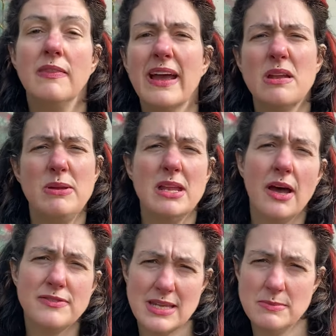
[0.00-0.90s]
That can be
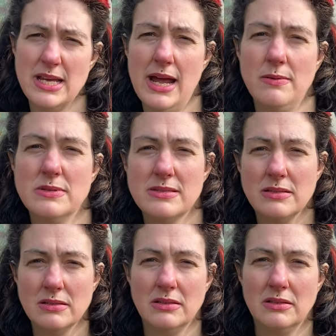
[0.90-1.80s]
enough sometimes.
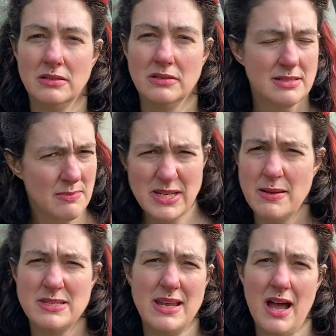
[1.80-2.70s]

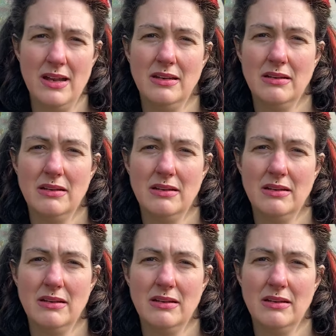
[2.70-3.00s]
Sometimes not.